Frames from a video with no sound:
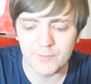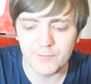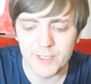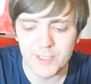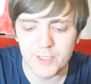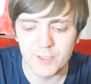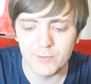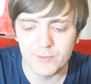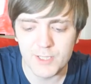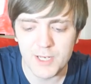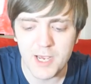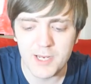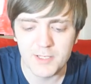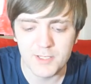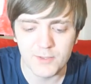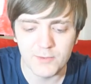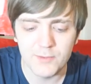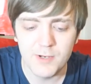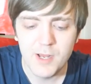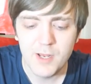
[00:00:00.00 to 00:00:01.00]
original
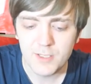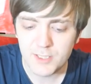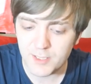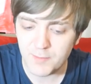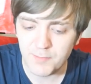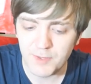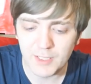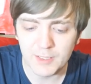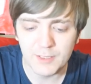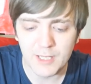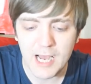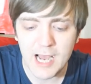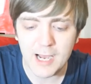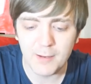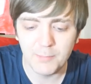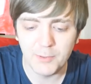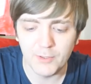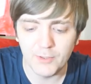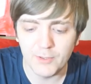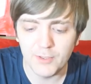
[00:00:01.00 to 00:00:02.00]
title, Something That
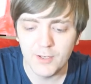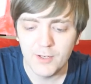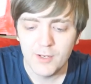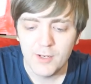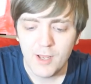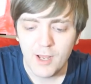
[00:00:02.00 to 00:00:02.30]
Happened,